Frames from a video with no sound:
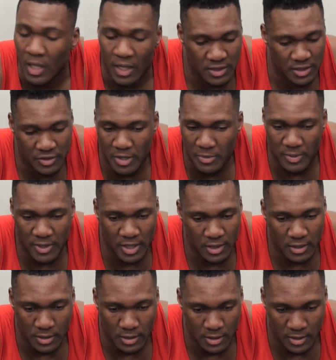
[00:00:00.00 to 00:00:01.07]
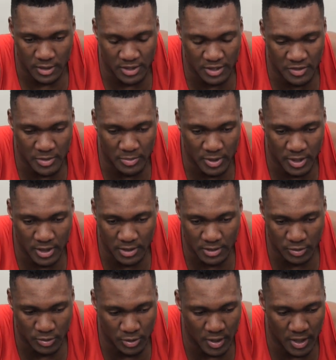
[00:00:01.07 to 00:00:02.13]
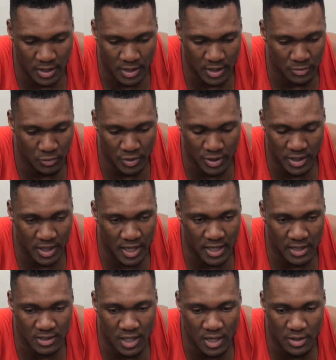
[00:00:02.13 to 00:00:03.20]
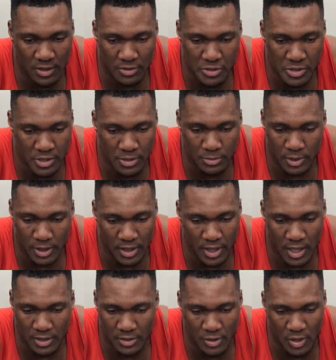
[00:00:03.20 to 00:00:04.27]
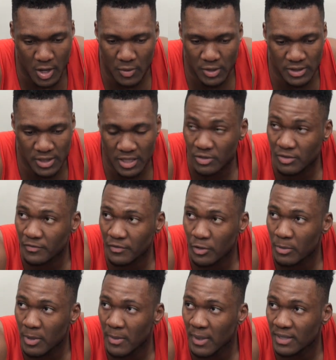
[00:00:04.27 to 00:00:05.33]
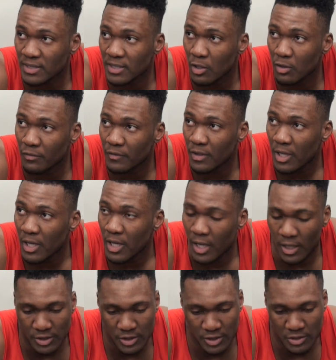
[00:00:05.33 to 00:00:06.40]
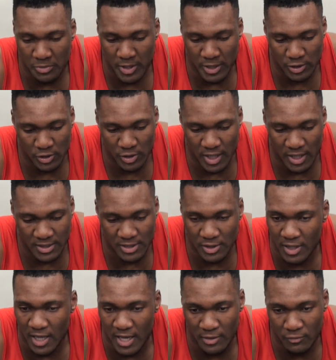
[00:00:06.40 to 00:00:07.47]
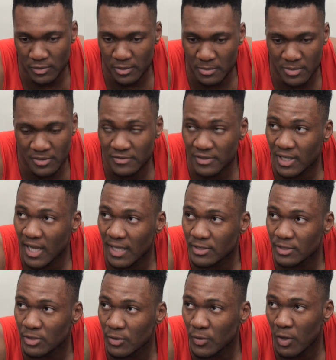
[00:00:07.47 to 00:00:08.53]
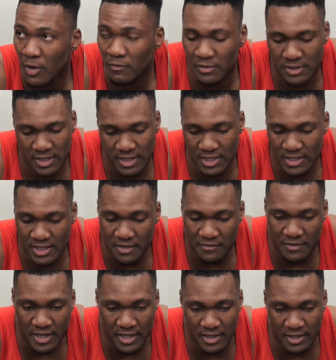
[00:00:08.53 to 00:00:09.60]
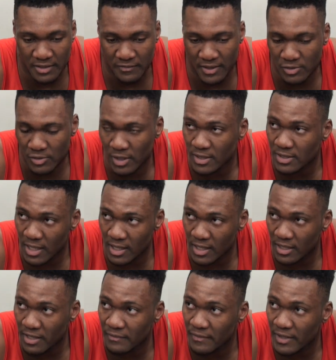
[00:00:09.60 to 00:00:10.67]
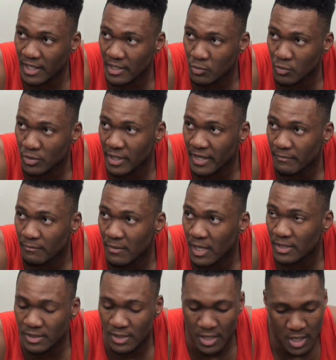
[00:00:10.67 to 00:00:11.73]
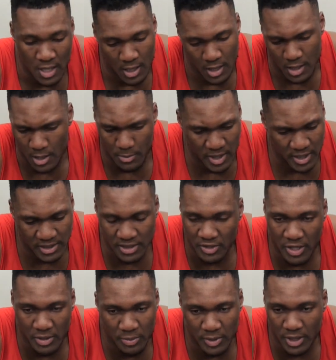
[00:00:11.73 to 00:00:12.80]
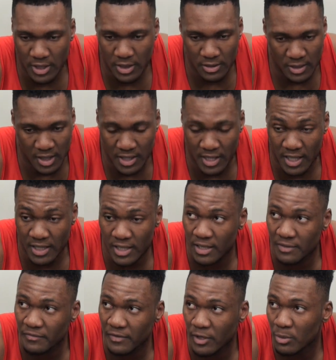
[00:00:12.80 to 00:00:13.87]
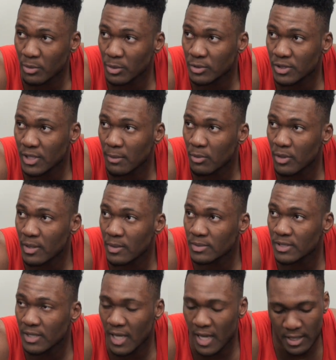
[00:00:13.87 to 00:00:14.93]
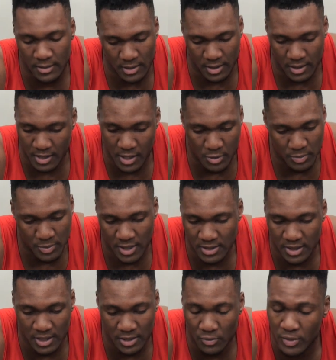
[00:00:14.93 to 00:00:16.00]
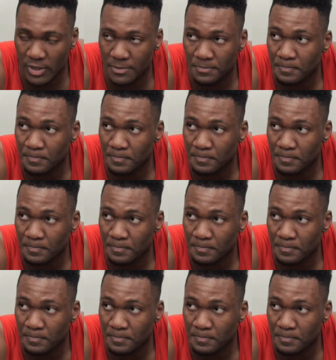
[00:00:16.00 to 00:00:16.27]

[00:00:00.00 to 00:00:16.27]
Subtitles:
He's a great player. You know, we did a lot of scouting on him. And, you know, I watch extra film on myself. And just to make sure I see, like, what the moves he likes to do. Obviously, he's left-handed. If I try to take the left hand, he wouldn't have much. But he's a great player. I think I did a phenomenal job on him tonight. And it helped us get a win.